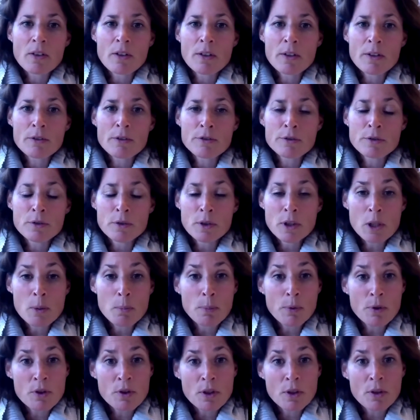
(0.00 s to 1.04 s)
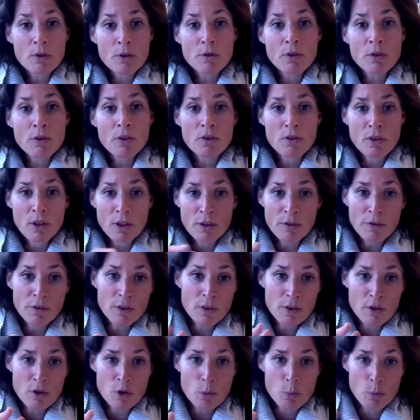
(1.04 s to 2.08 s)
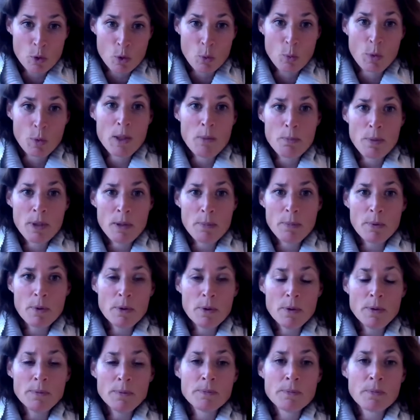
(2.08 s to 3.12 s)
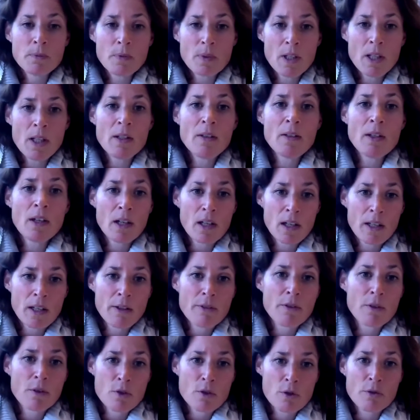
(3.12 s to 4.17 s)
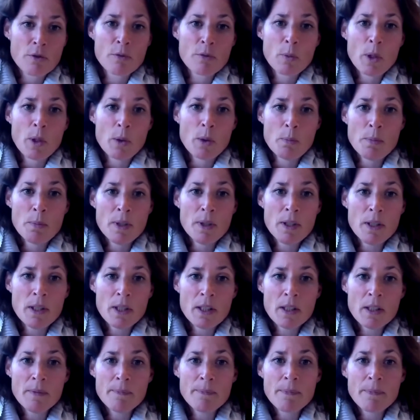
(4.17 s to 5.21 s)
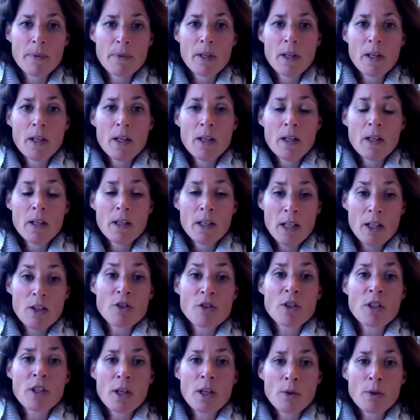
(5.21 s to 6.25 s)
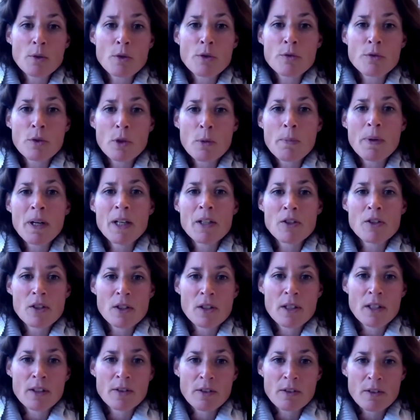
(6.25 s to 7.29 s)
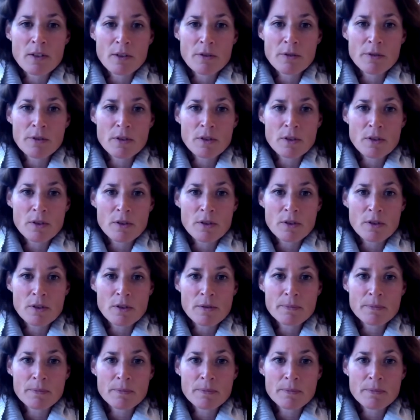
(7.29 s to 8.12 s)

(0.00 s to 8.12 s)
40% of the differences between people in their levels of well-being is accounted for by genetic differences.